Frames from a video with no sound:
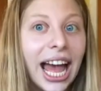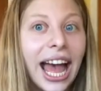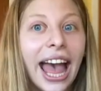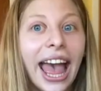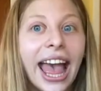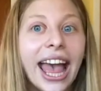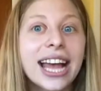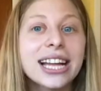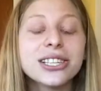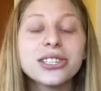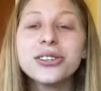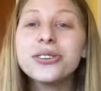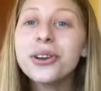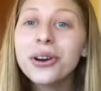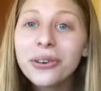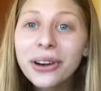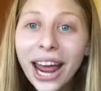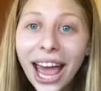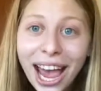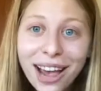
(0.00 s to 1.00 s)
And you
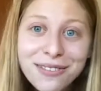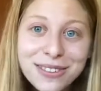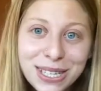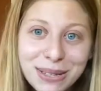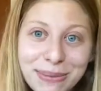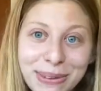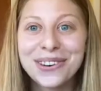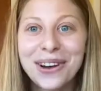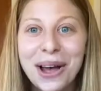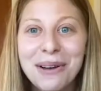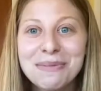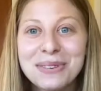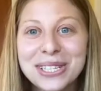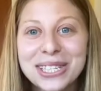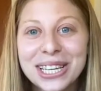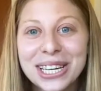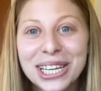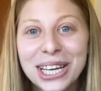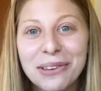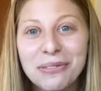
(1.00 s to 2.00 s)
don't have to be. I'm just
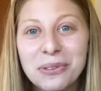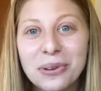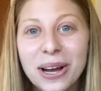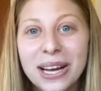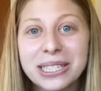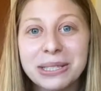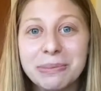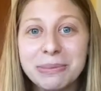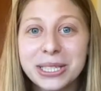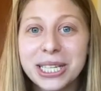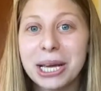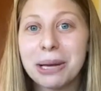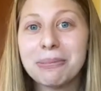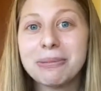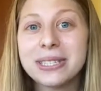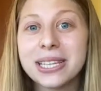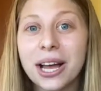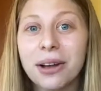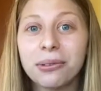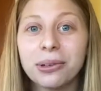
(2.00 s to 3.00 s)
gonna give you guys some tips
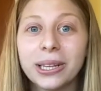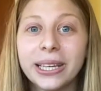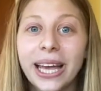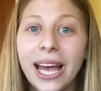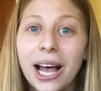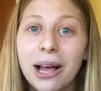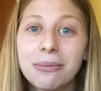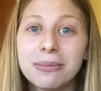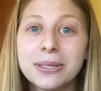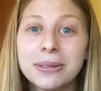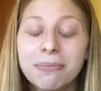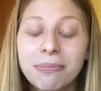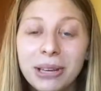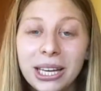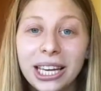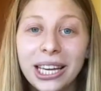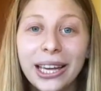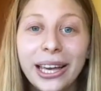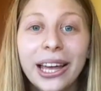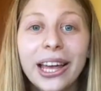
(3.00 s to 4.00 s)
that really helped
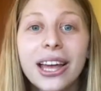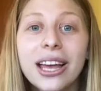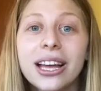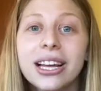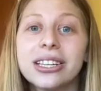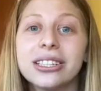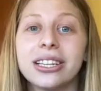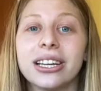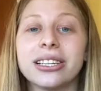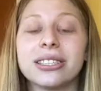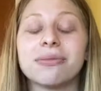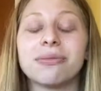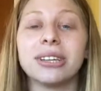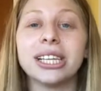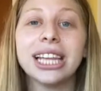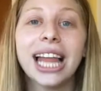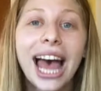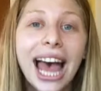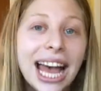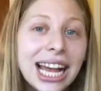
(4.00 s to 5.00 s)
me just
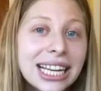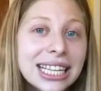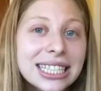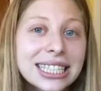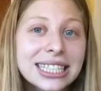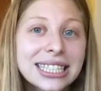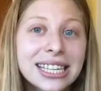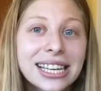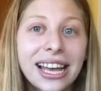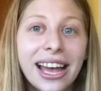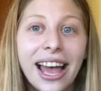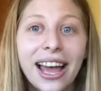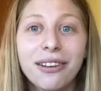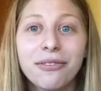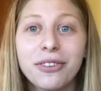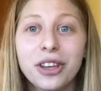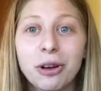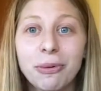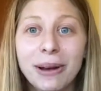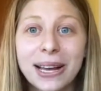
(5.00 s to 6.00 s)
relax and
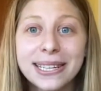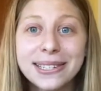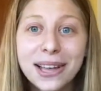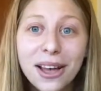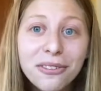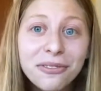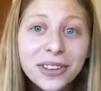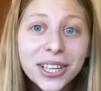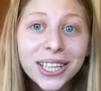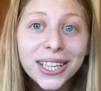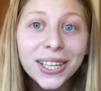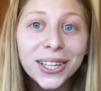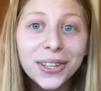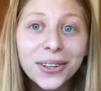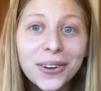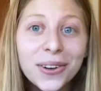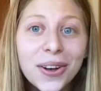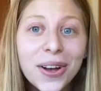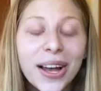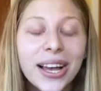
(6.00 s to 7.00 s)
feel myself in
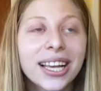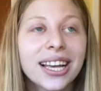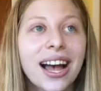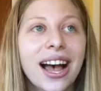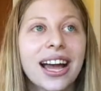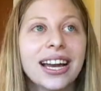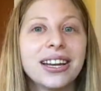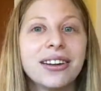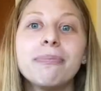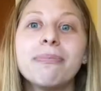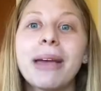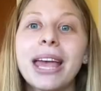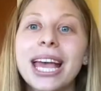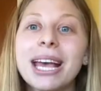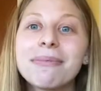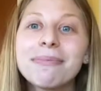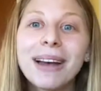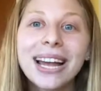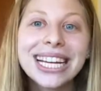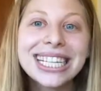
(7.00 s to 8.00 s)
clinical and kind of make
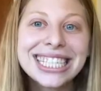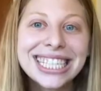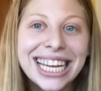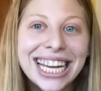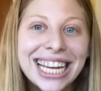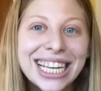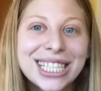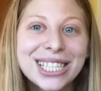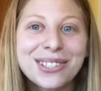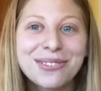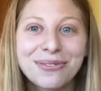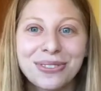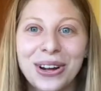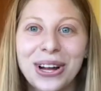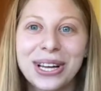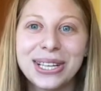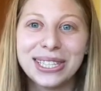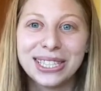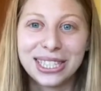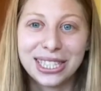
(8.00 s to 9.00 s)
my days
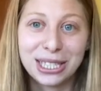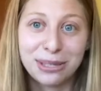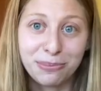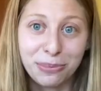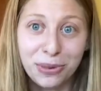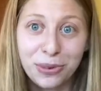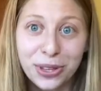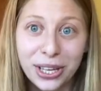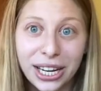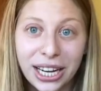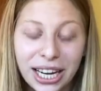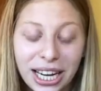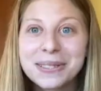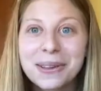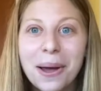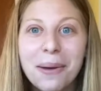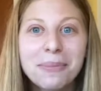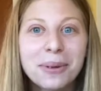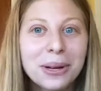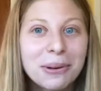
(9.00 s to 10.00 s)
run smoother. So
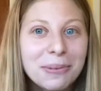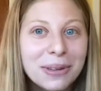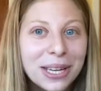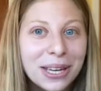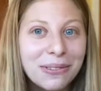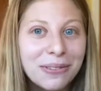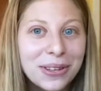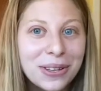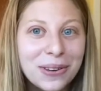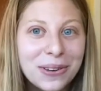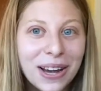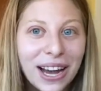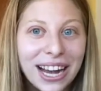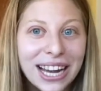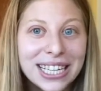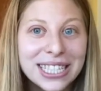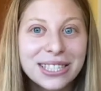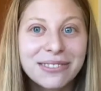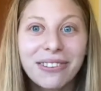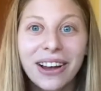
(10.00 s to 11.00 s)
I'm gonna be giving you
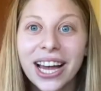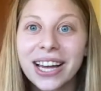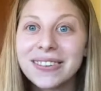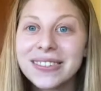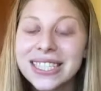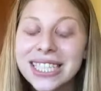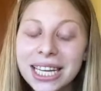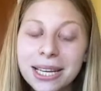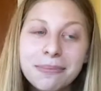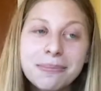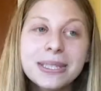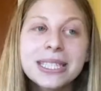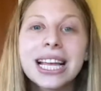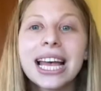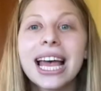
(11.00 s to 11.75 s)
guys 5 tips.